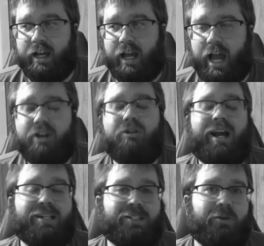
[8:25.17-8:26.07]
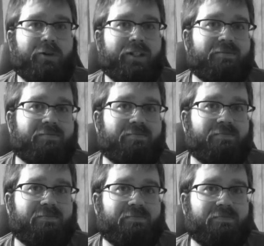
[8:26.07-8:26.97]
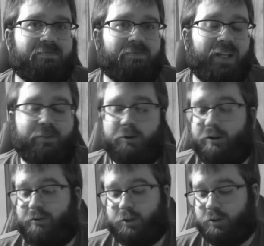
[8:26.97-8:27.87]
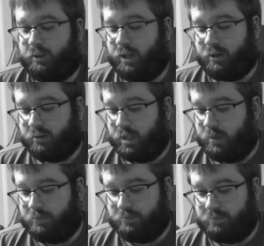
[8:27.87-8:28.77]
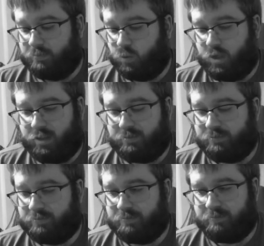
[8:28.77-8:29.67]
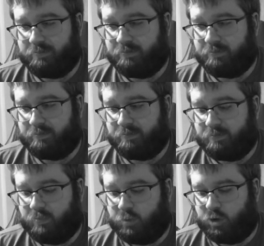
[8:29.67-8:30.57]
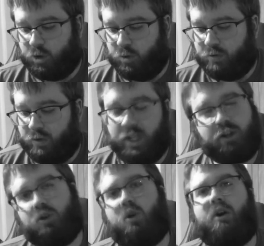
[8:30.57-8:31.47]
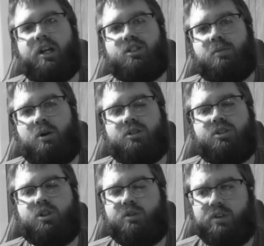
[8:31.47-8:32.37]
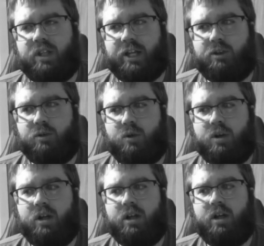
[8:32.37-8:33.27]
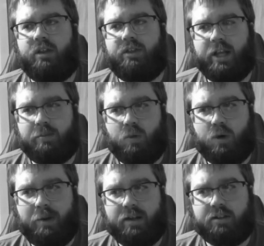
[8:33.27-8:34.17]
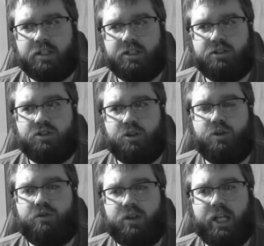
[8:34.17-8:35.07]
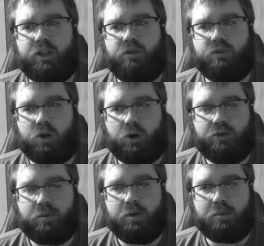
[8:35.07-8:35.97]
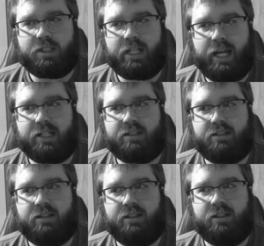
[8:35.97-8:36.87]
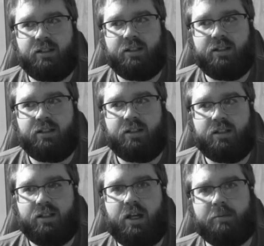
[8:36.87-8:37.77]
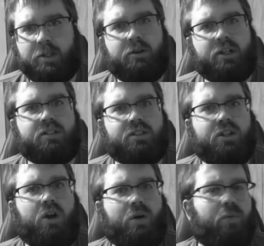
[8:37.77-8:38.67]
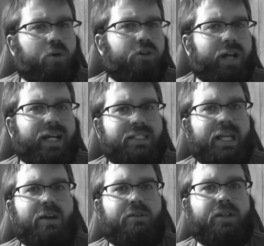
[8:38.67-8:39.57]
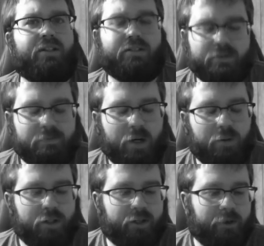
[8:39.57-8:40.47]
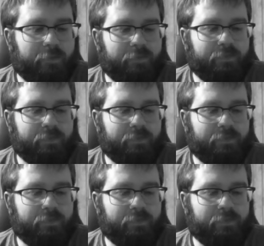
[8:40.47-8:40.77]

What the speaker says: How do you guys deal with it? If you're still here, what do you feel like you're growing as a person? Do you feel like you think more about decisions? Do you feel like you've learned from your mistakes? I'm curious to know where you guys stand on this. I really do.